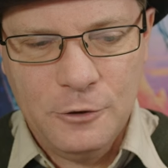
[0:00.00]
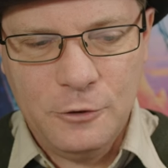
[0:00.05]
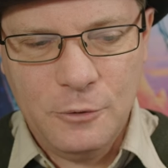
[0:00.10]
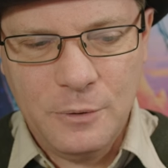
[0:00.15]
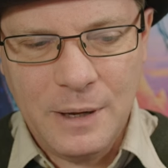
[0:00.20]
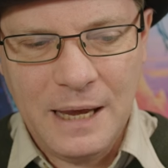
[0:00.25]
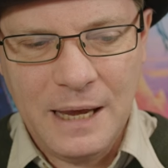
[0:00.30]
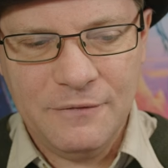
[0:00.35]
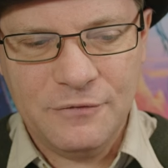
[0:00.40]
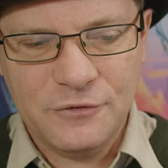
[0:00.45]

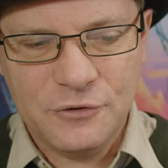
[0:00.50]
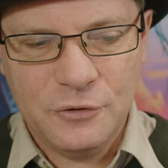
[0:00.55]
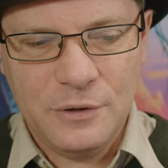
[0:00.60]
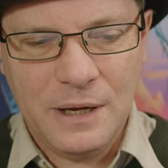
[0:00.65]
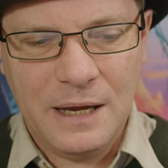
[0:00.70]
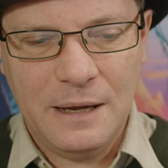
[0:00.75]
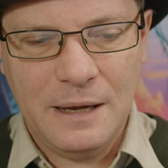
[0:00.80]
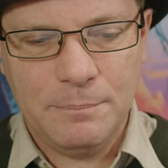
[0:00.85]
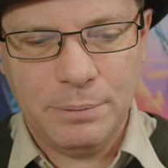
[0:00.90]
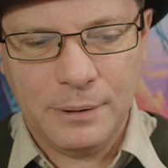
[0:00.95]
you have to
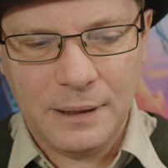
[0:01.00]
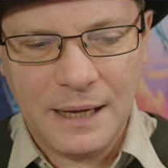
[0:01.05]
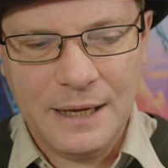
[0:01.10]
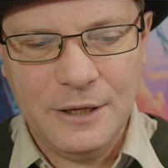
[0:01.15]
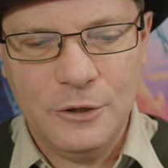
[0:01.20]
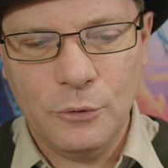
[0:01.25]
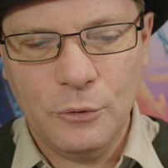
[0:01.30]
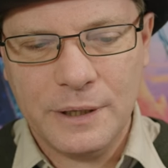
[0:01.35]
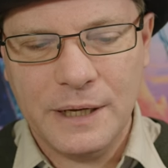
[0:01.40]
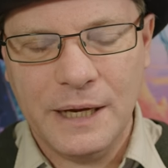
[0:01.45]
ha- play
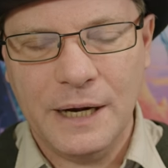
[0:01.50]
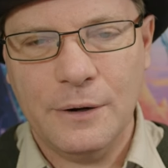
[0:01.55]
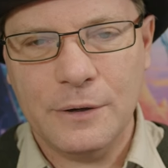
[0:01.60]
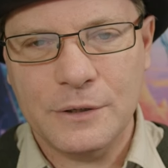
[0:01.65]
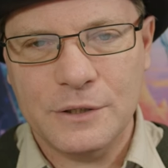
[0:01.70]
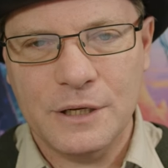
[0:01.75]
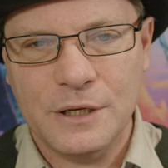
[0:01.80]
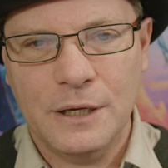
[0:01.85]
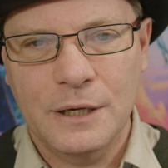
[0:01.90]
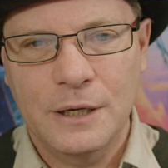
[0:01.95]
your
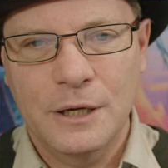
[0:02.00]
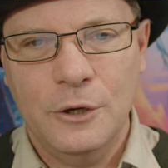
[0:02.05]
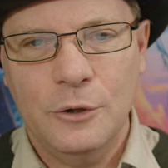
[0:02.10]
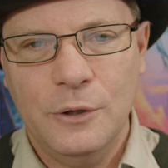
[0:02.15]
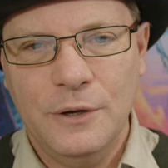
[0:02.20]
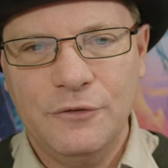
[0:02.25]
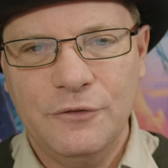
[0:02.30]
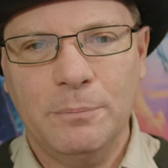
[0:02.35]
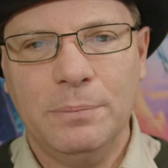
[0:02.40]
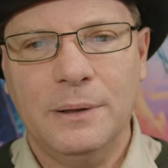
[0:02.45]
character,
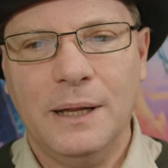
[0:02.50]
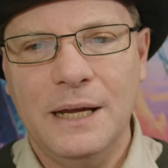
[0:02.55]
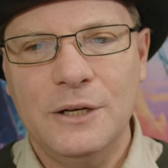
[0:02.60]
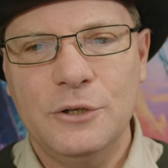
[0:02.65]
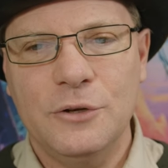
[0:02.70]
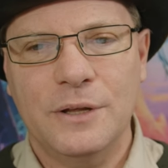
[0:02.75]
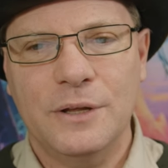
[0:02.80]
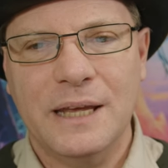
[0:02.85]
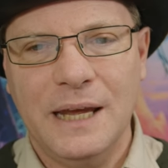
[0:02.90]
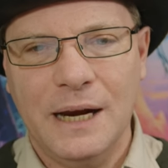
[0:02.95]
you have to play
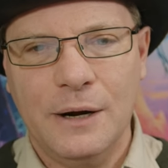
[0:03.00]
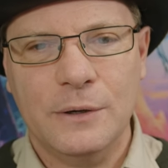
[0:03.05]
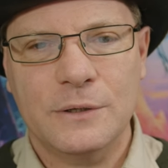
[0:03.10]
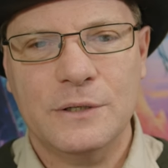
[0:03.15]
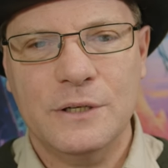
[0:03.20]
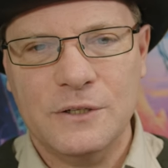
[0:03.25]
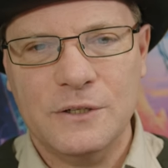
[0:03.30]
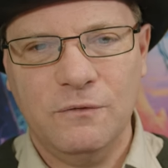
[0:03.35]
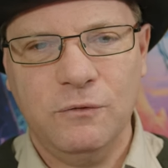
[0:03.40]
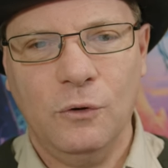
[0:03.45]
to the
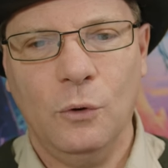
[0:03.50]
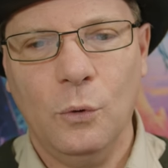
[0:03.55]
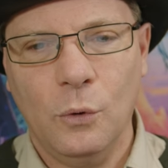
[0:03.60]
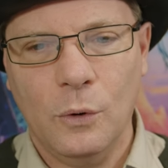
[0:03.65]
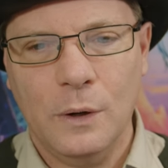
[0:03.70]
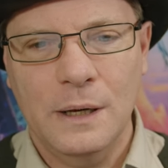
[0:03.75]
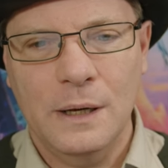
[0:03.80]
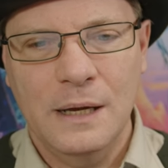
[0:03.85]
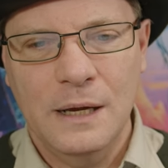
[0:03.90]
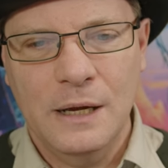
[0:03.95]
character's
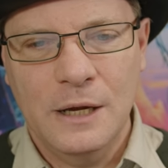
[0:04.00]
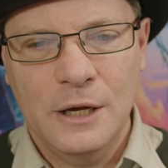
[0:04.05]
flaw.